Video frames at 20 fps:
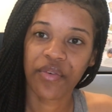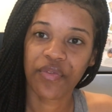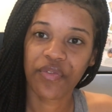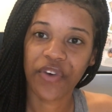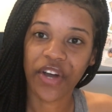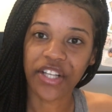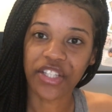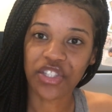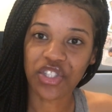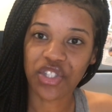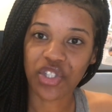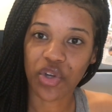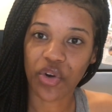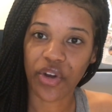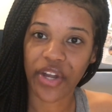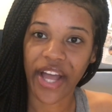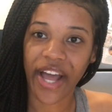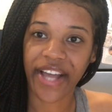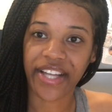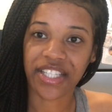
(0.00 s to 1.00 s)
Fun
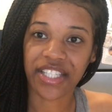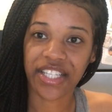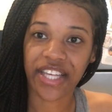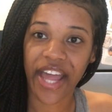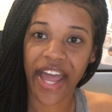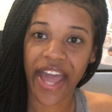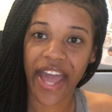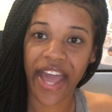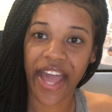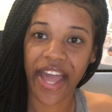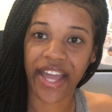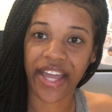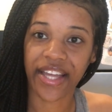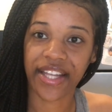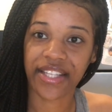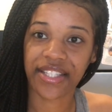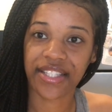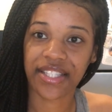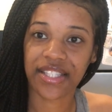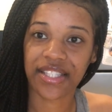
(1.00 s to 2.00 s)
story, I actually
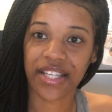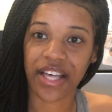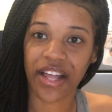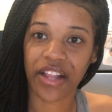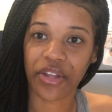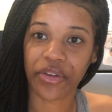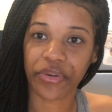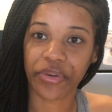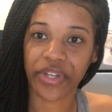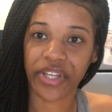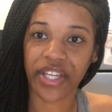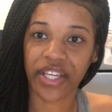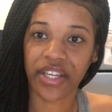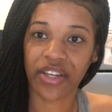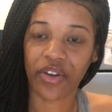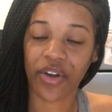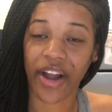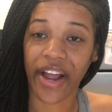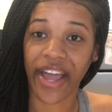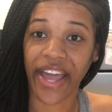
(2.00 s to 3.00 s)
hate celery,
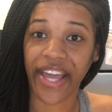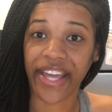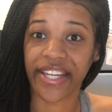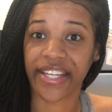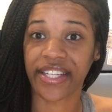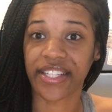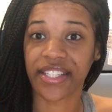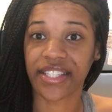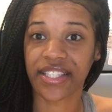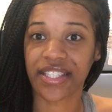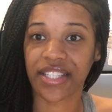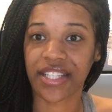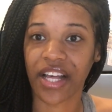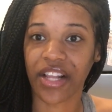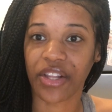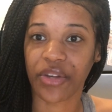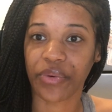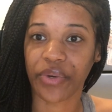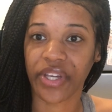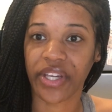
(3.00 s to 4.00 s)
or I hated
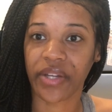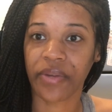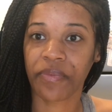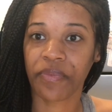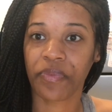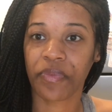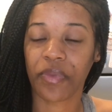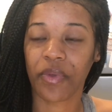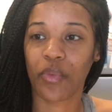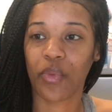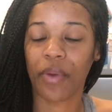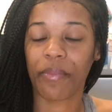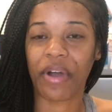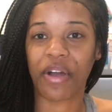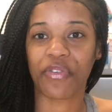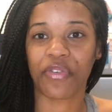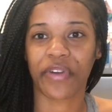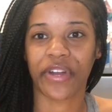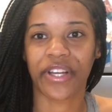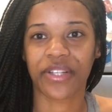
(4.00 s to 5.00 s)
celery. When my
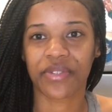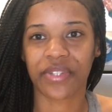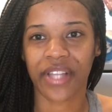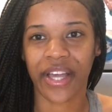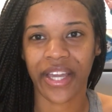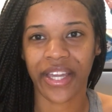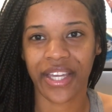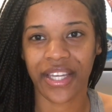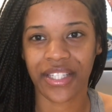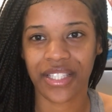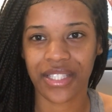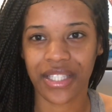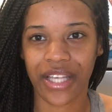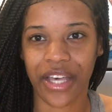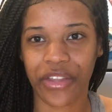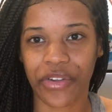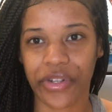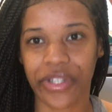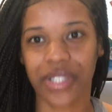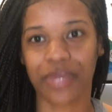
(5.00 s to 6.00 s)
friends would like get
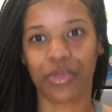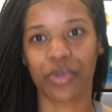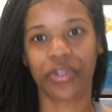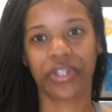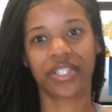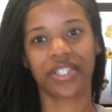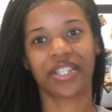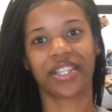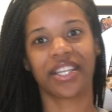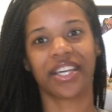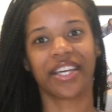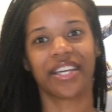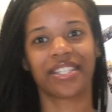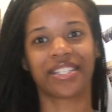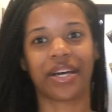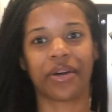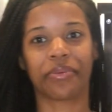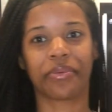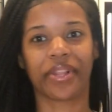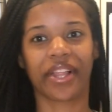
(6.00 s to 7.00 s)
celery smoothies and things,
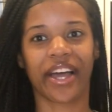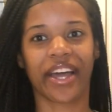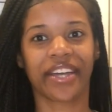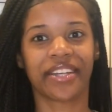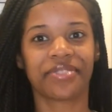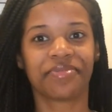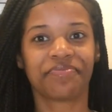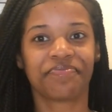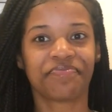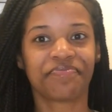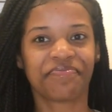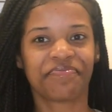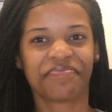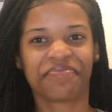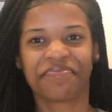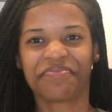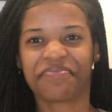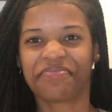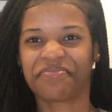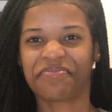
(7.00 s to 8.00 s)
I would be like,
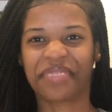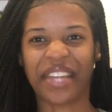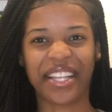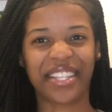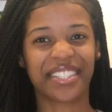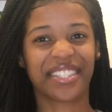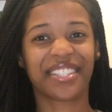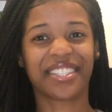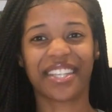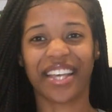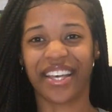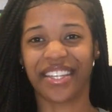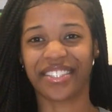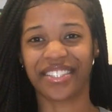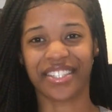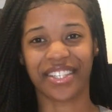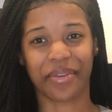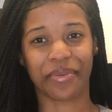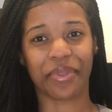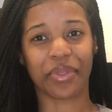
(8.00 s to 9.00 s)
that's
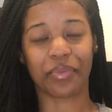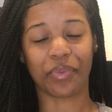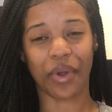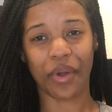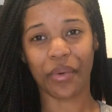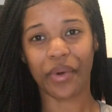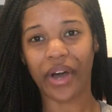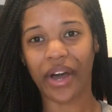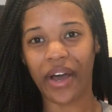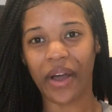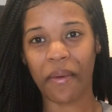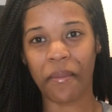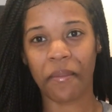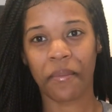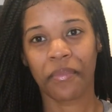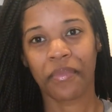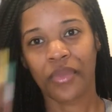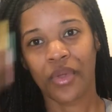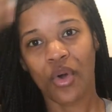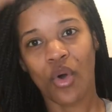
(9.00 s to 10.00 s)
disgusting, I'm gonna throw up.
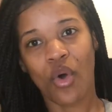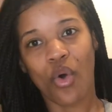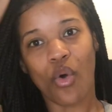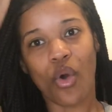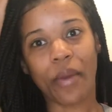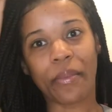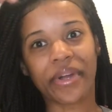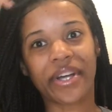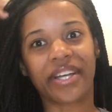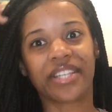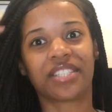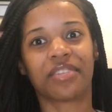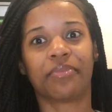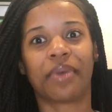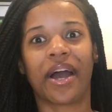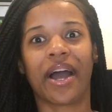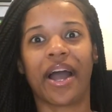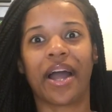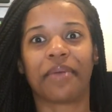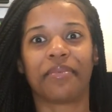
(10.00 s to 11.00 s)
Or because of
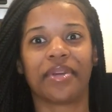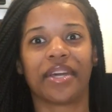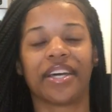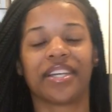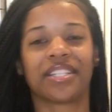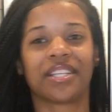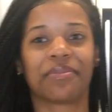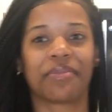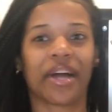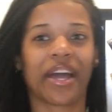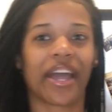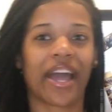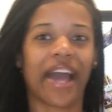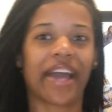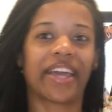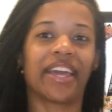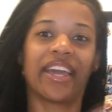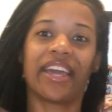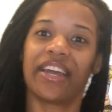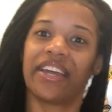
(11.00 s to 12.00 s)
my IBS, I'm like, I
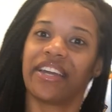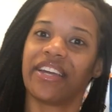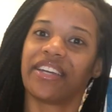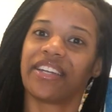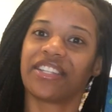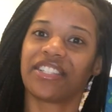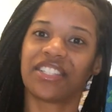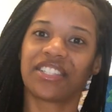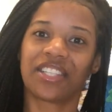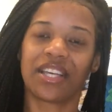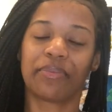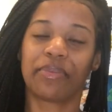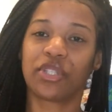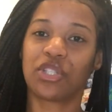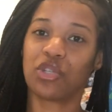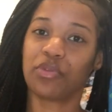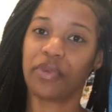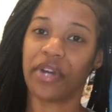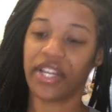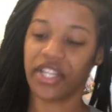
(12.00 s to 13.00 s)
can't, it's just gonna be
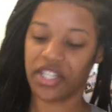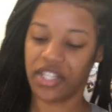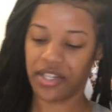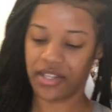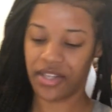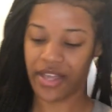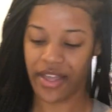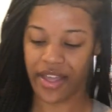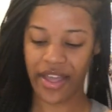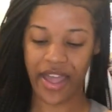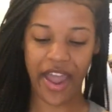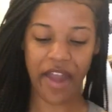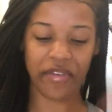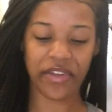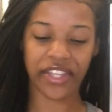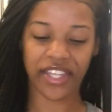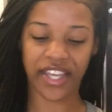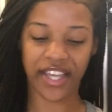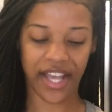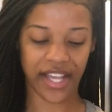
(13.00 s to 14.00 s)
too much.
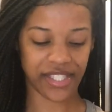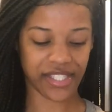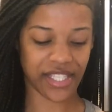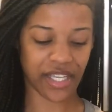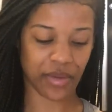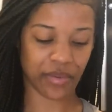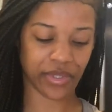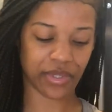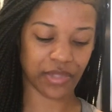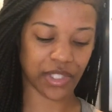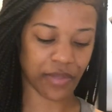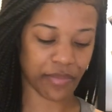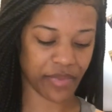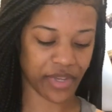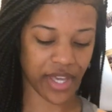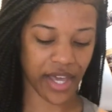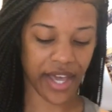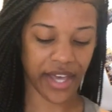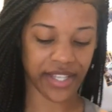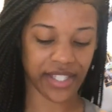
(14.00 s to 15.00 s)
Everything I said was some
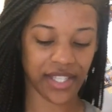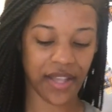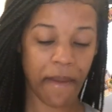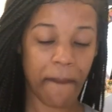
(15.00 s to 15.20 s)
BS.